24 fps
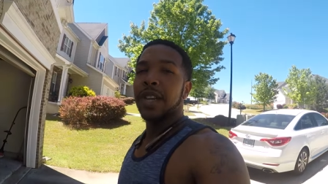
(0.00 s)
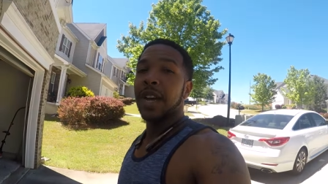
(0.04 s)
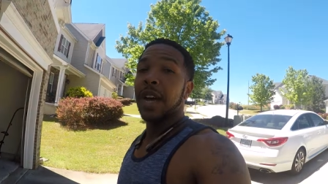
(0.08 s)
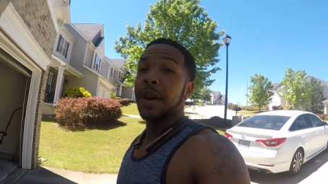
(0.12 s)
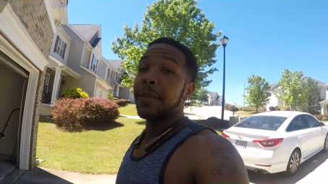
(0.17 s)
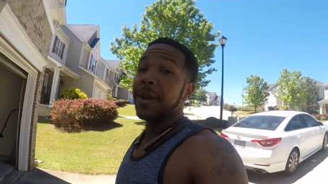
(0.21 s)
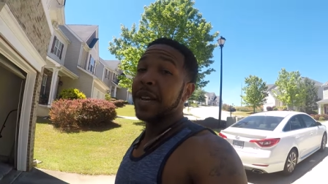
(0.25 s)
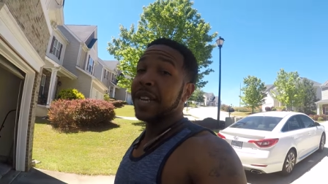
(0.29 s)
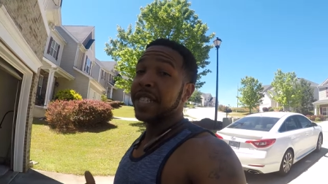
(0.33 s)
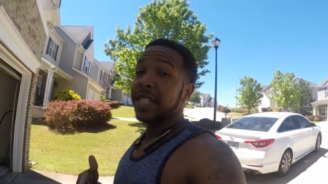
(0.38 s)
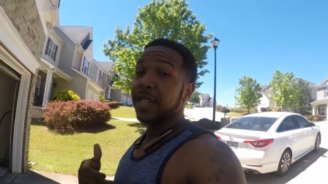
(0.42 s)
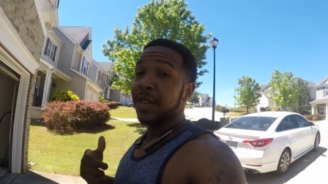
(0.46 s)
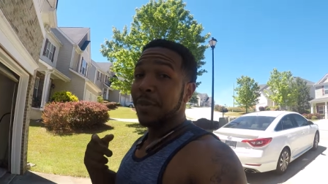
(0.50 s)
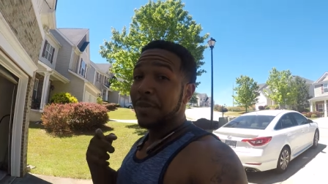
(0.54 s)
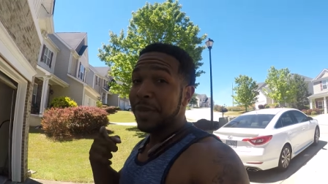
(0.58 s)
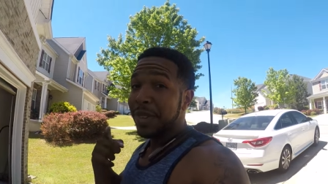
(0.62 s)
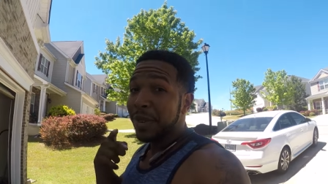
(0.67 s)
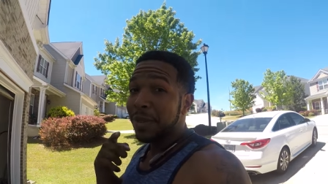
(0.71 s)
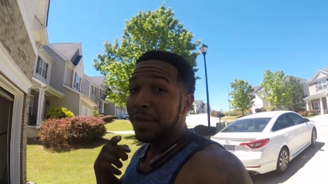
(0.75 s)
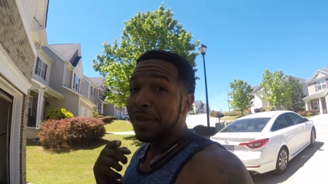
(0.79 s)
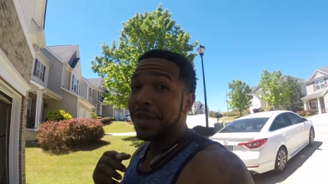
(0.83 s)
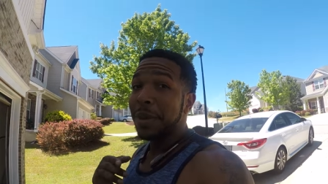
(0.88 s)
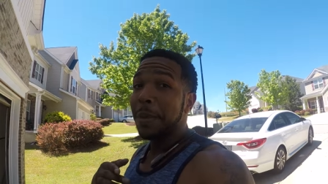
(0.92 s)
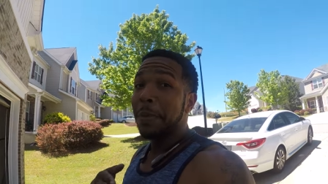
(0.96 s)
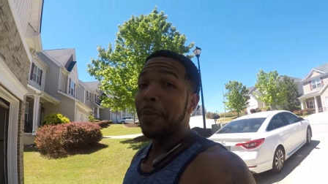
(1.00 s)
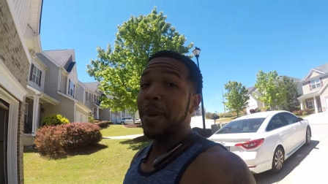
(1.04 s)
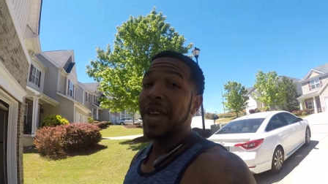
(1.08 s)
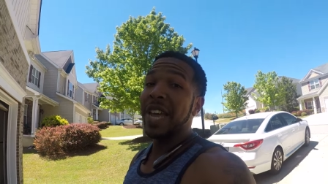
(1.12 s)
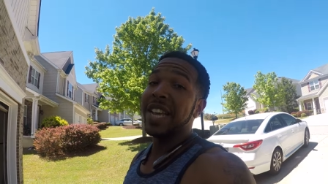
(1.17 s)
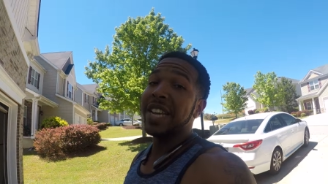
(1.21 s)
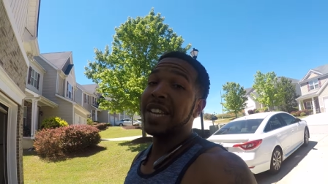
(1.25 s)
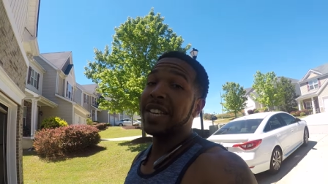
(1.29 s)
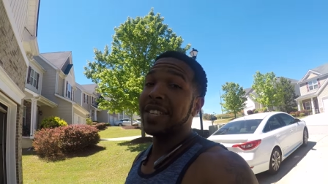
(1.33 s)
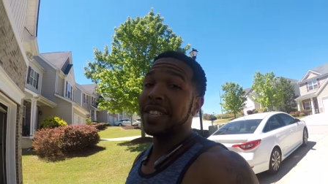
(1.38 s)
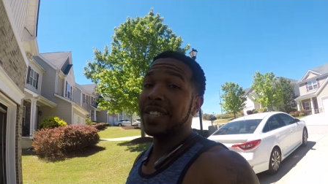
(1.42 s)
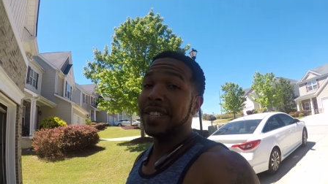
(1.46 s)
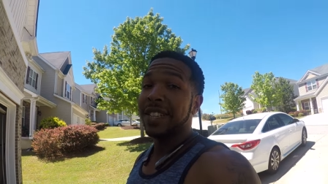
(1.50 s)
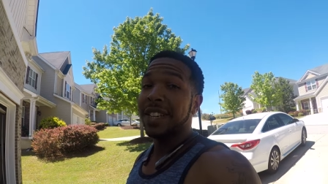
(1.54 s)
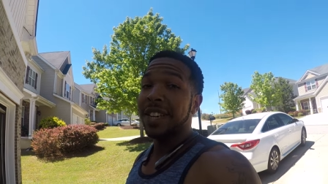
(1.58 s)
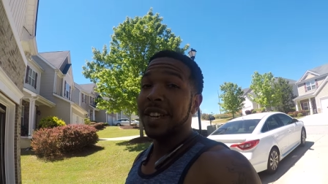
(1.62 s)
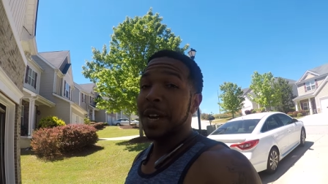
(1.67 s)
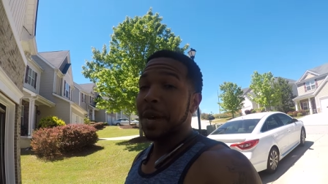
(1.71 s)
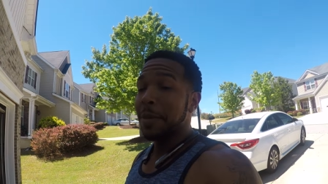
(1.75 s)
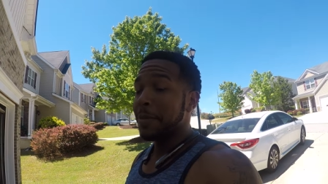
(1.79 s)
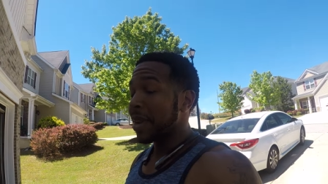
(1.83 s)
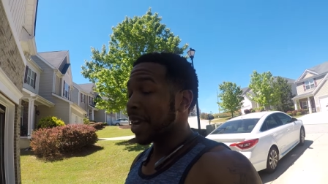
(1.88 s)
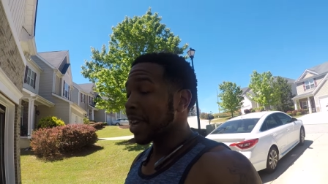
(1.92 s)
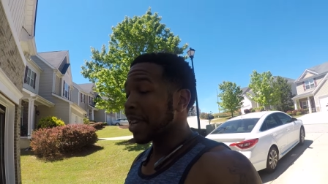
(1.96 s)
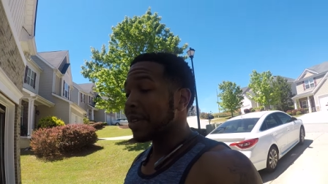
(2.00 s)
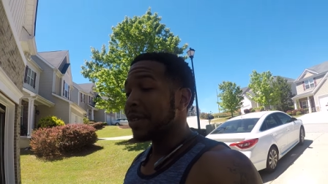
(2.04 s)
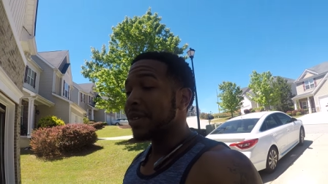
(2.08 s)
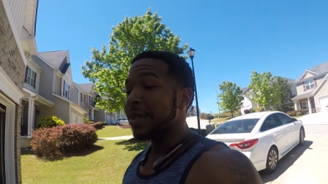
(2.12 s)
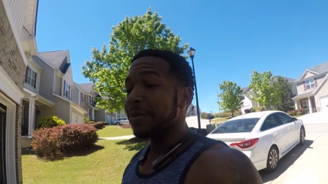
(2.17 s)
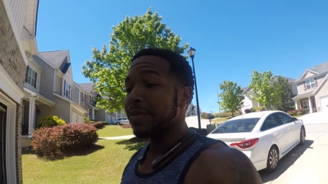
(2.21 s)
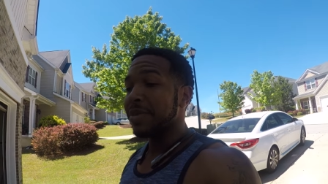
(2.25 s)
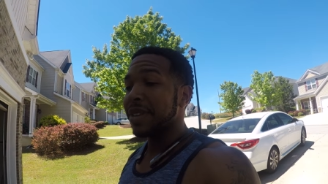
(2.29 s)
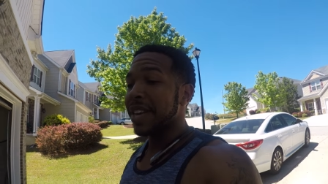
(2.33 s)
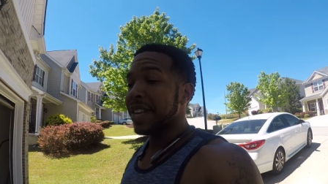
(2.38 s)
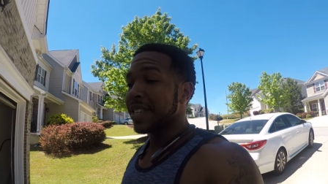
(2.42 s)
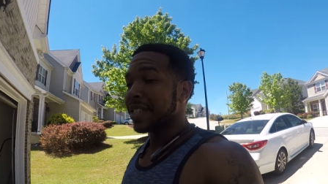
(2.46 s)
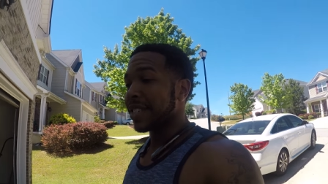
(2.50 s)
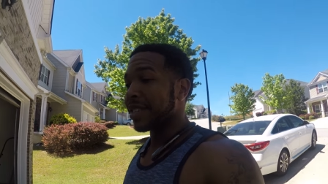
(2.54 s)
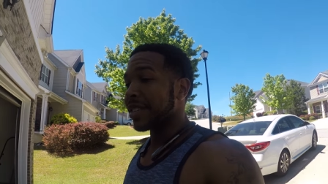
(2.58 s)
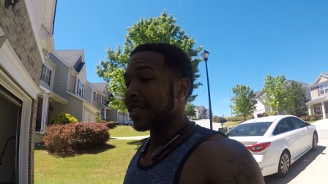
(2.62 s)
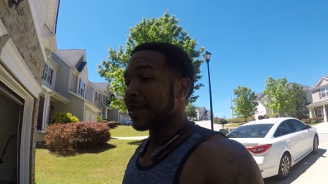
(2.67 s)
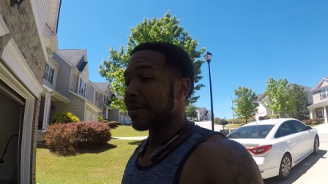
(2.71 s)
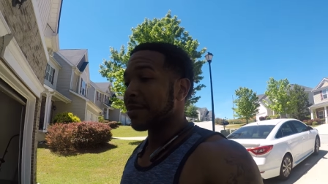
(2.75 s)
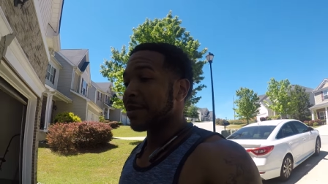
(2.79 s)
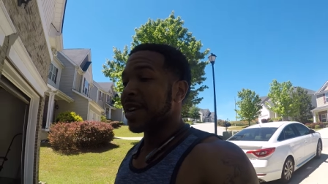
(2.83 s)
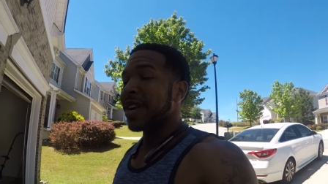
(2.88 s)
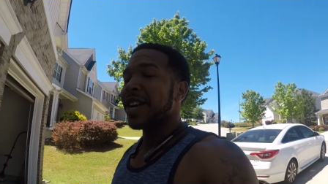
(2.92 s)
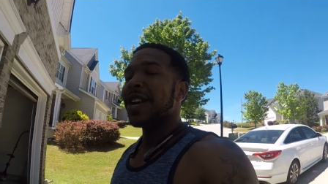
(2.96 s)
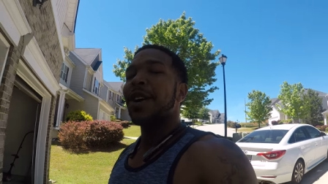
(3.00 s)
I'm actually gonna be using paint. I'm not using plastic dip.